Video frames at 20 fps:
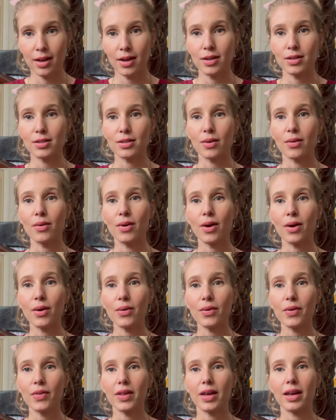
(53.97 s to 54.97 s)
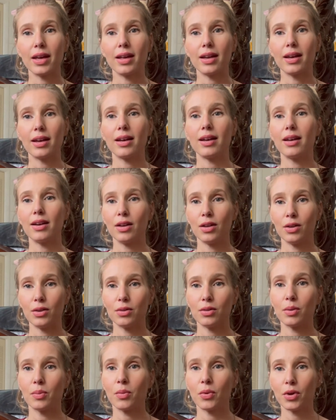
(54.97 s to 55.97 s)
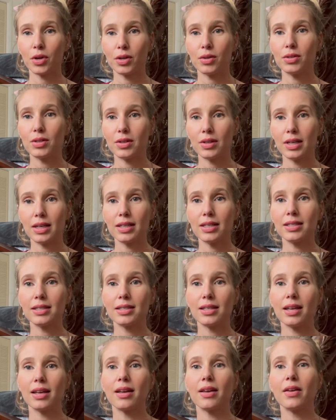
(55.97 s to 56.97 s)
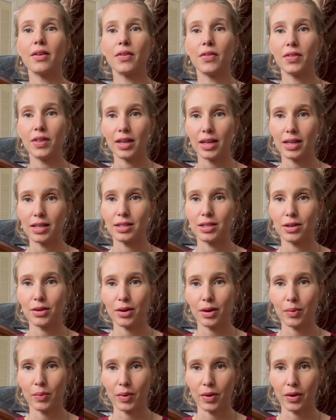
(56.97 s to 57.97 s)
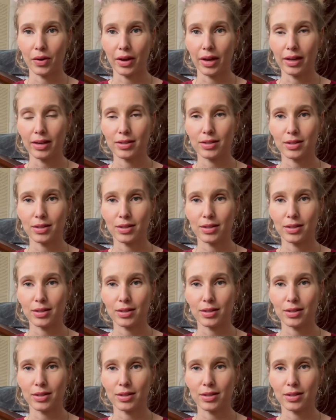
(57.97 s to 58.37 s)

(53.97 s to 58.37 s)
So know that the more you do this, the easier it will get.